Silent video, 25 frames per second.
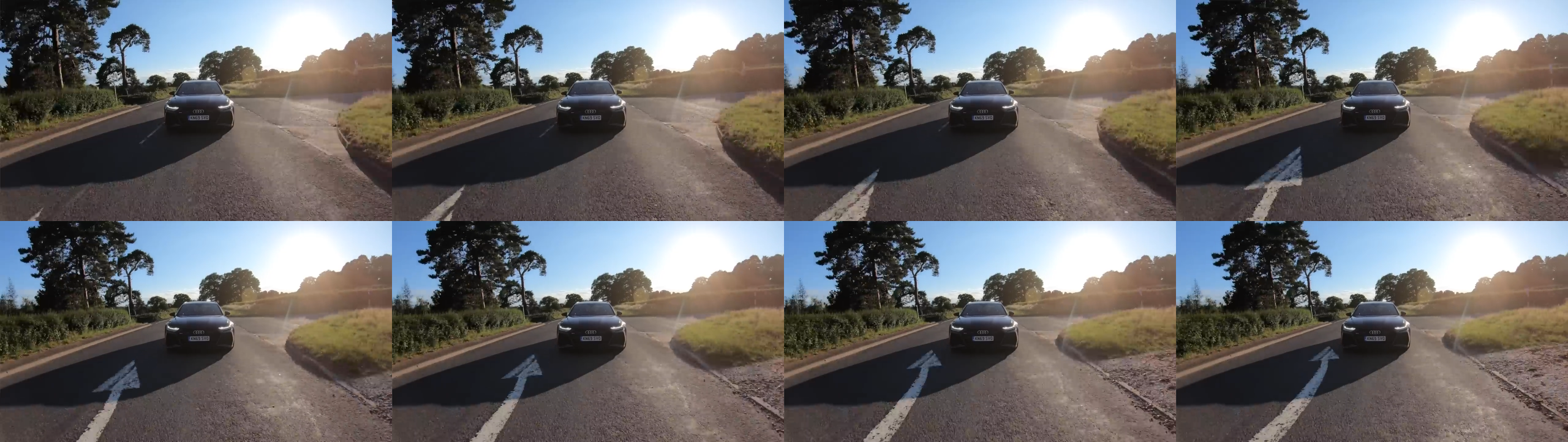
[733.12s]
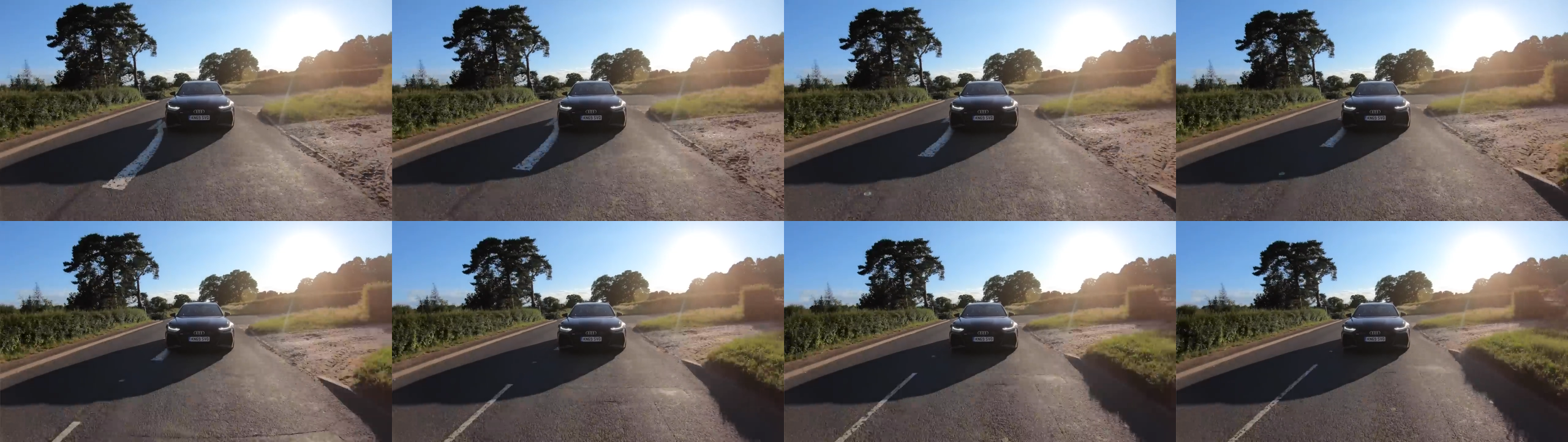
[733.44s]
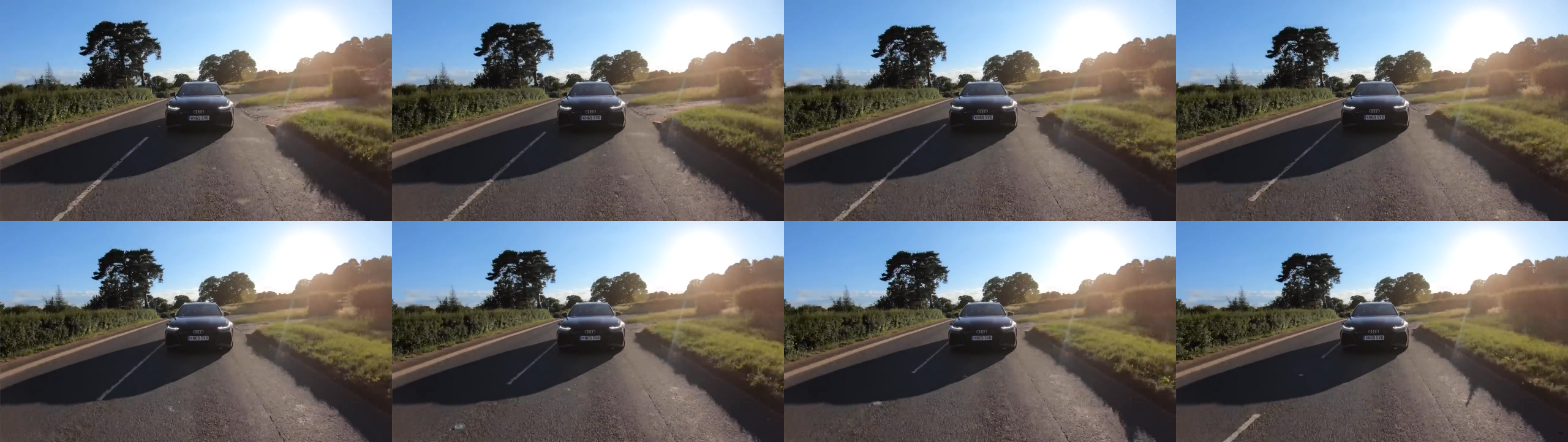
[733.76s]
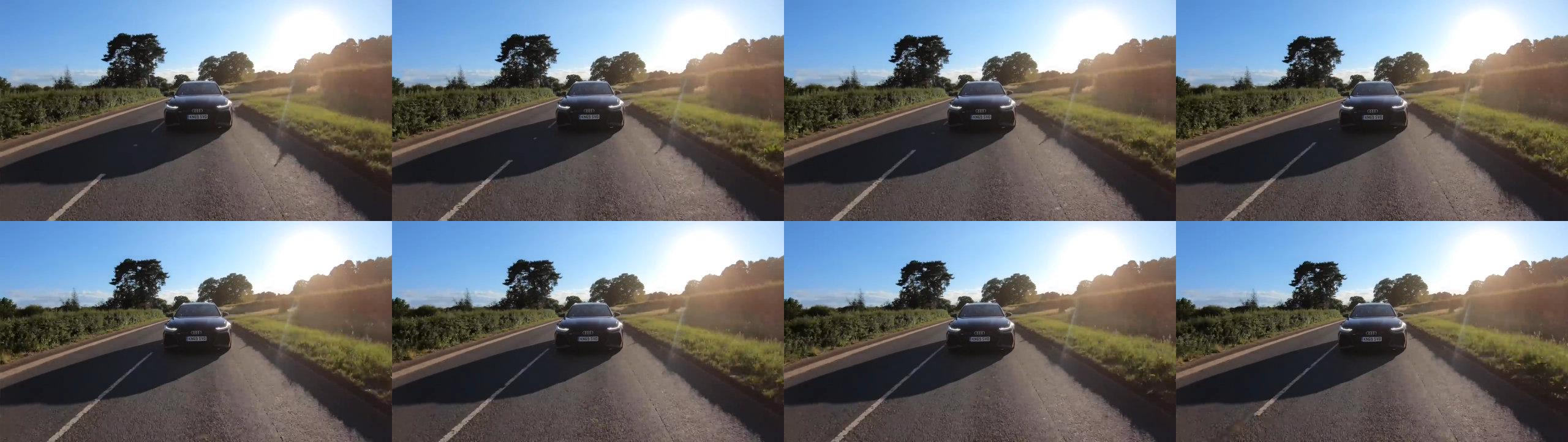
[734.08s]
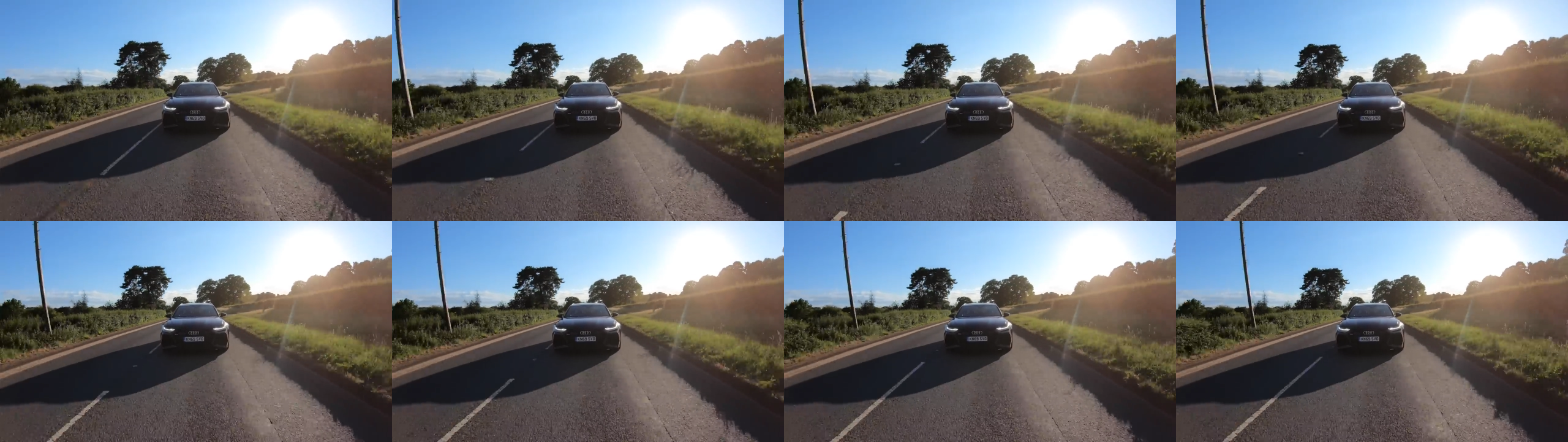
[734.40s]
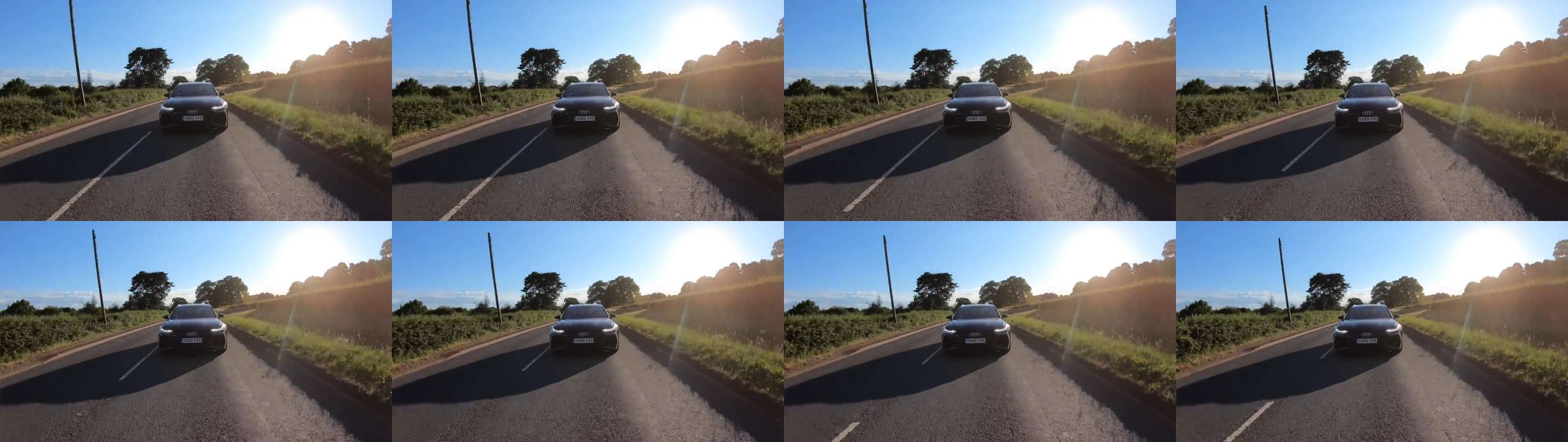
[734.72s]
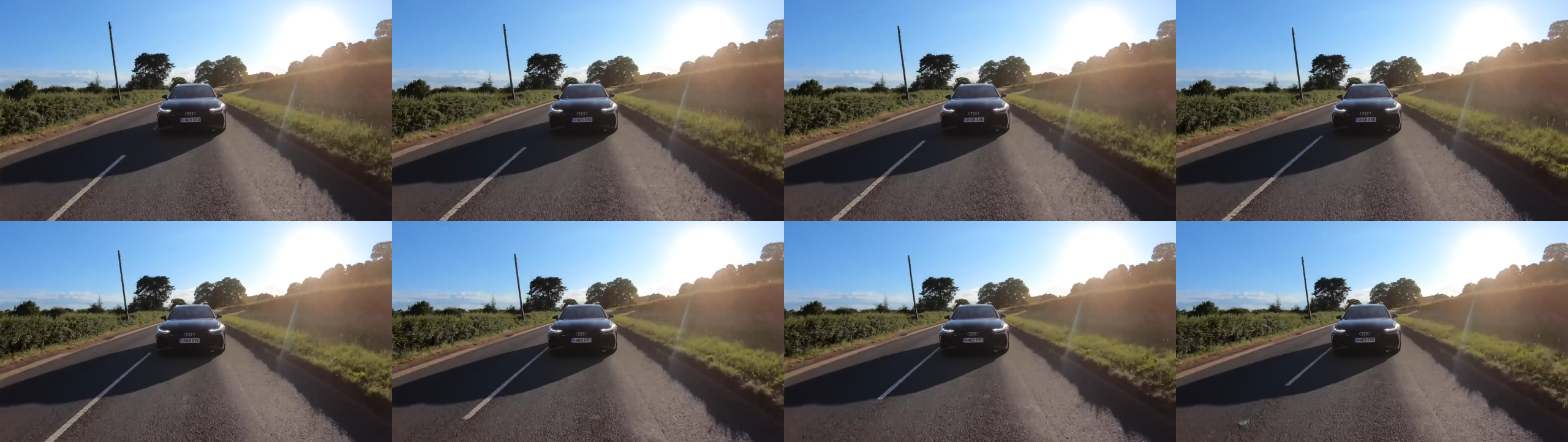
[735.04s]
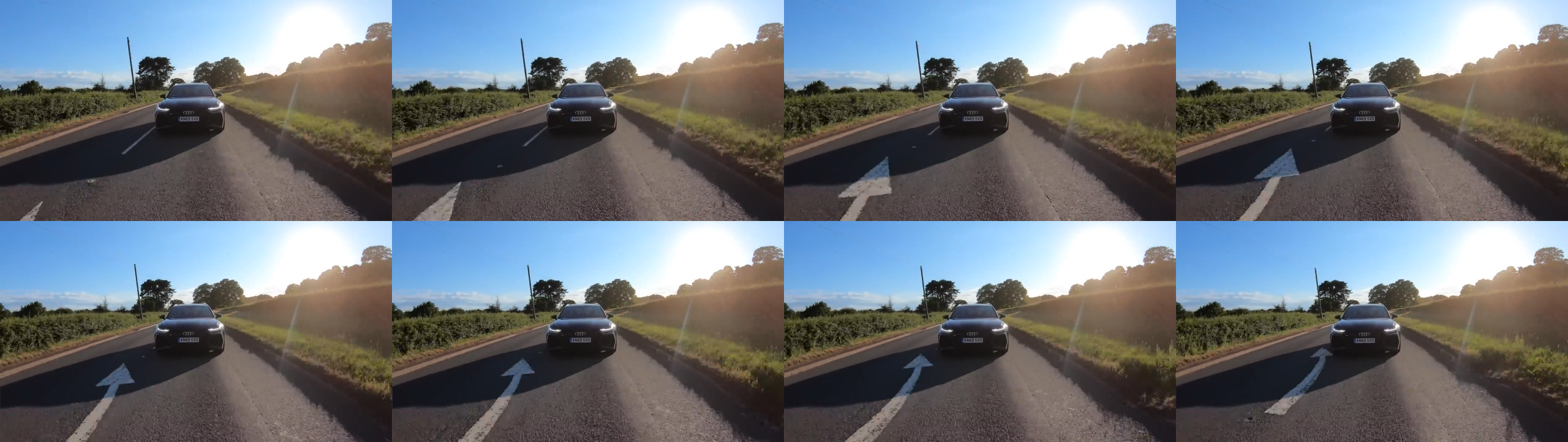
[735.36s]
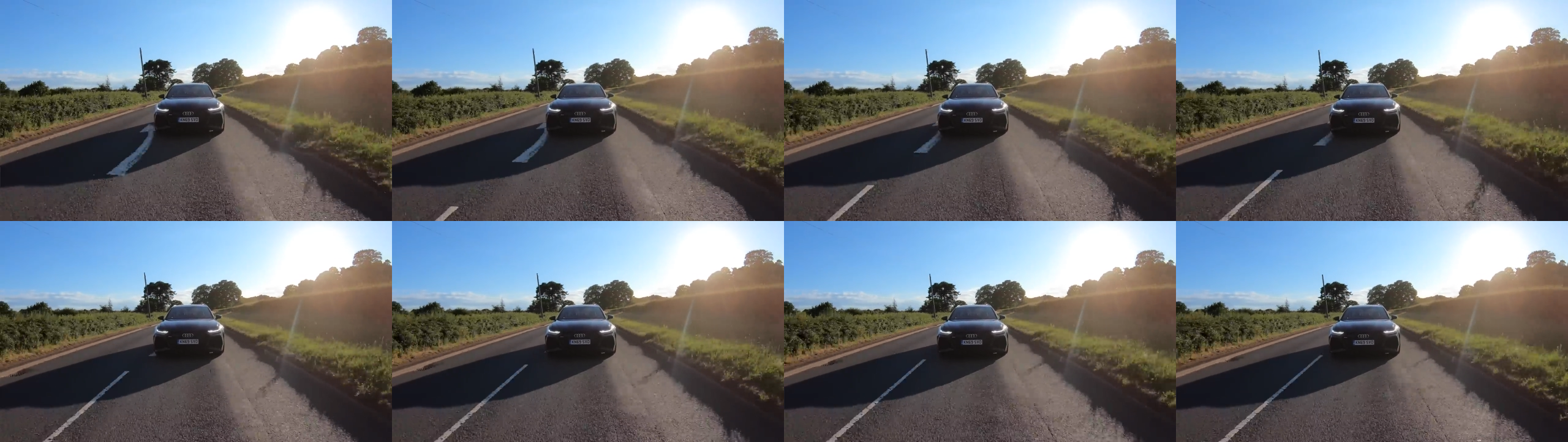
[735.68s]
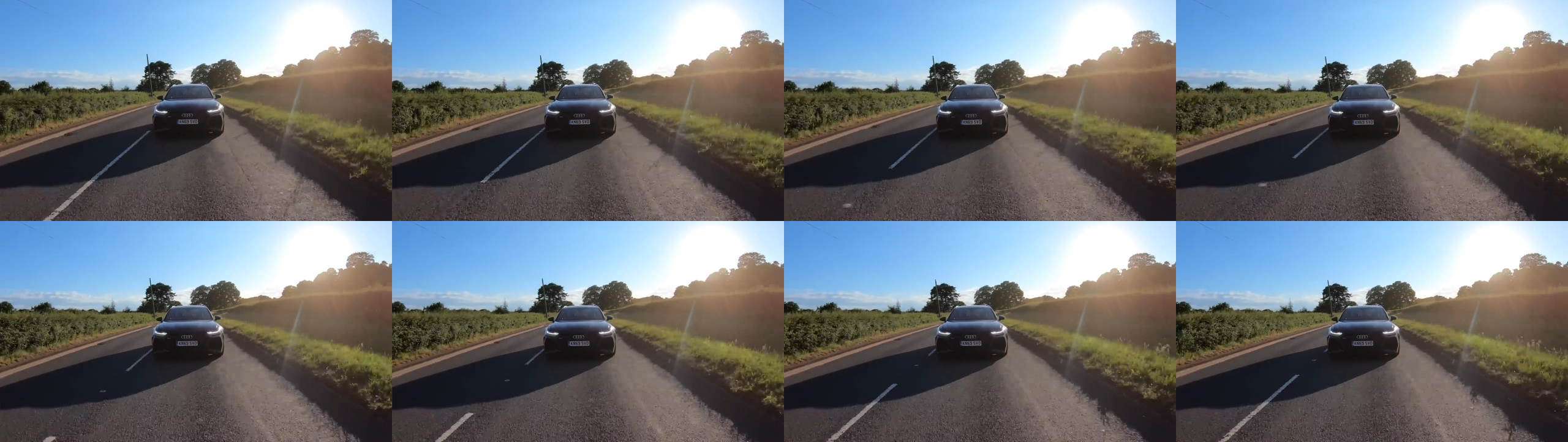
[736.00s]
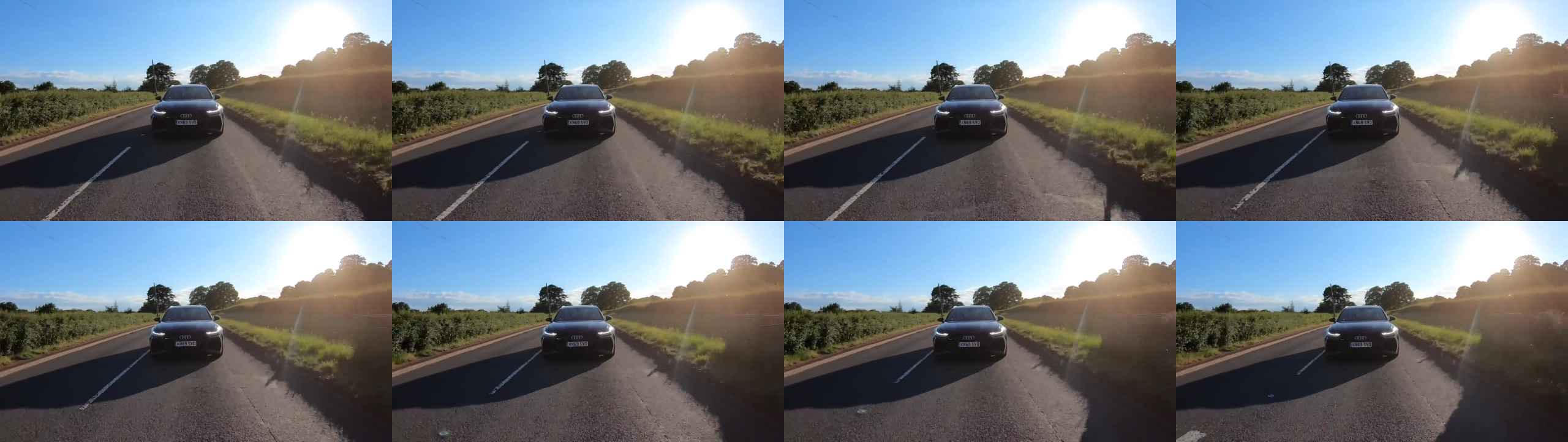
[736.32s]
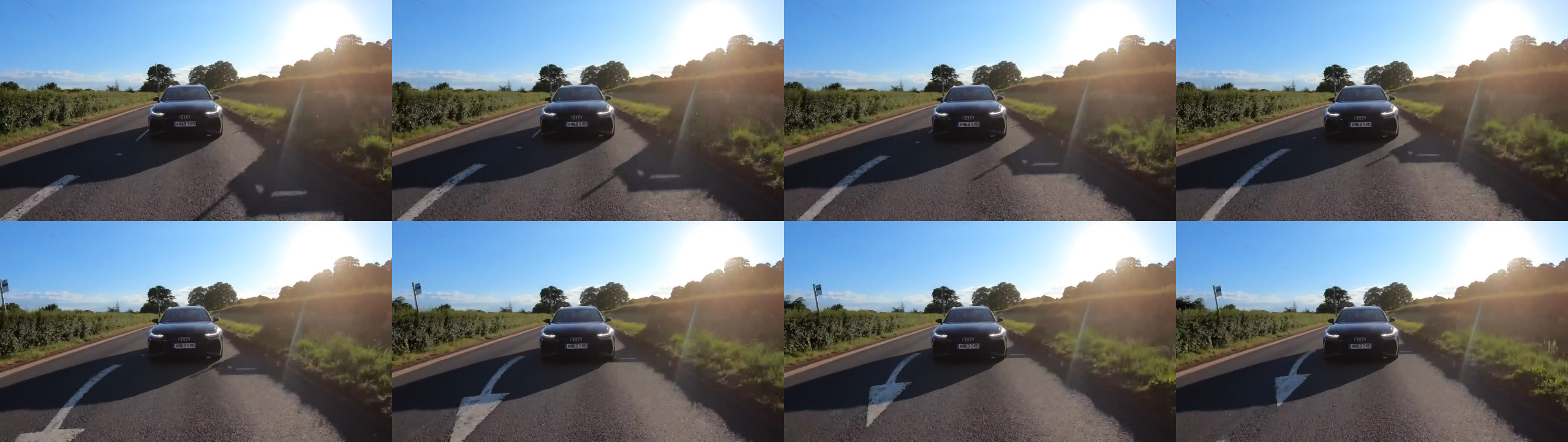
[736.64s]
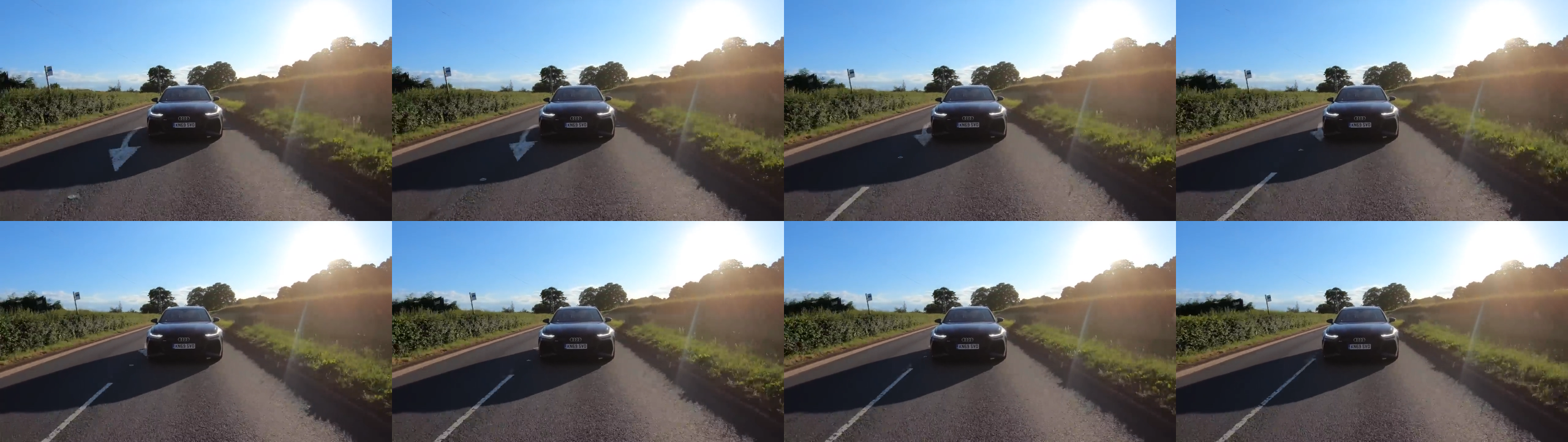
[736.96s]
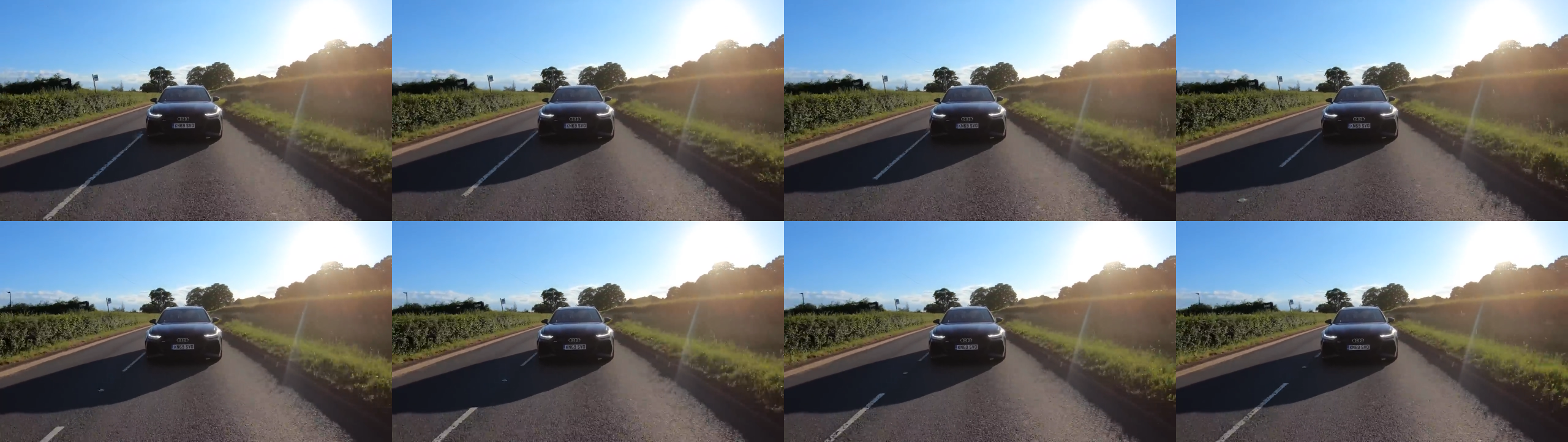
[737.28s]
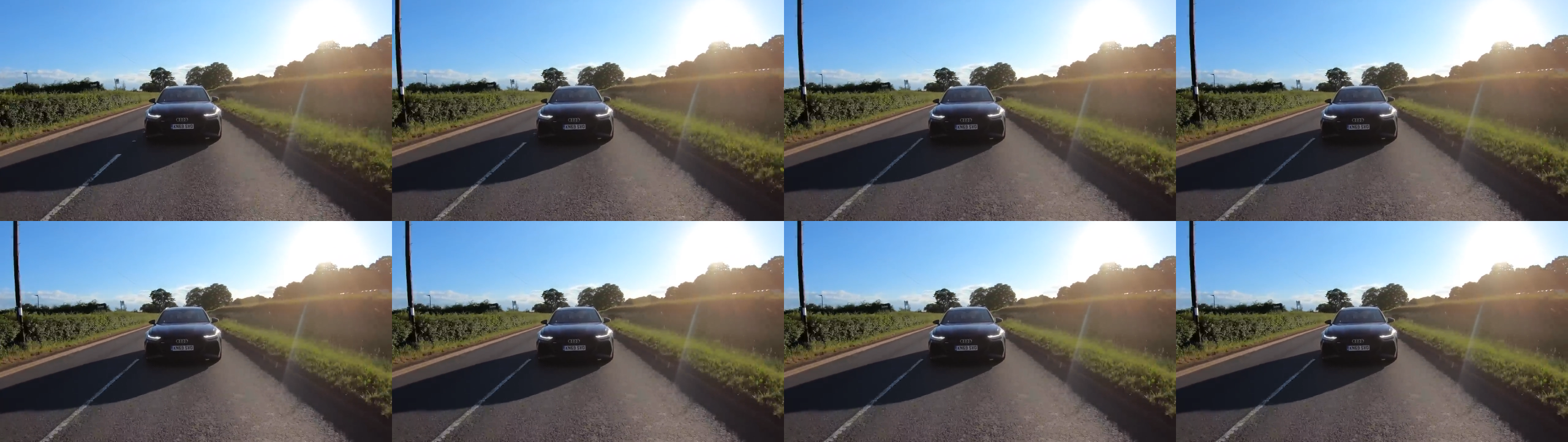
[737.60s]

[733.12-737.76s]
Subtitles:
[unreadable: no face in view]